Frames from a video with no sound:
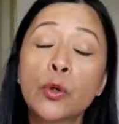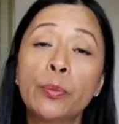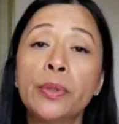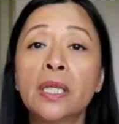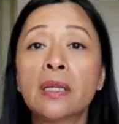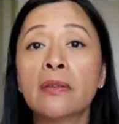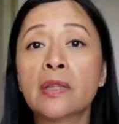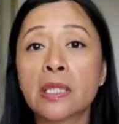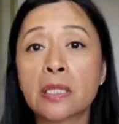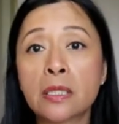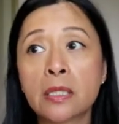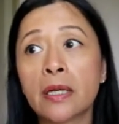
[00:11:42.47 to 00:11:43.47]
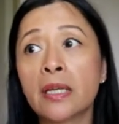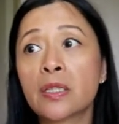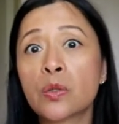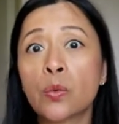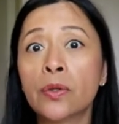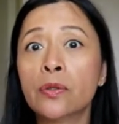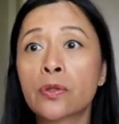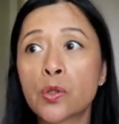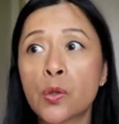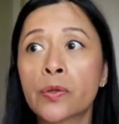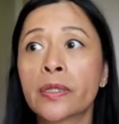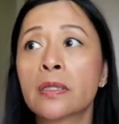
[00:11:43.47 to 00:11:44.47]
or being in that state where you're
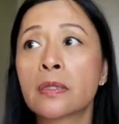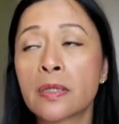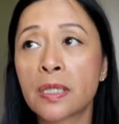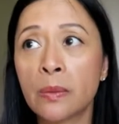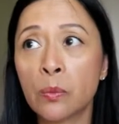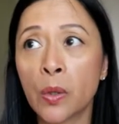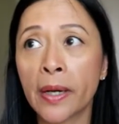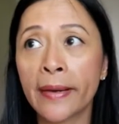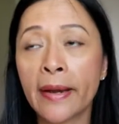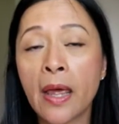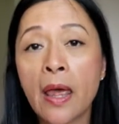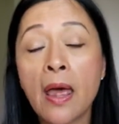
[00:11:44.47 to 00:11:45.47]
talking to someone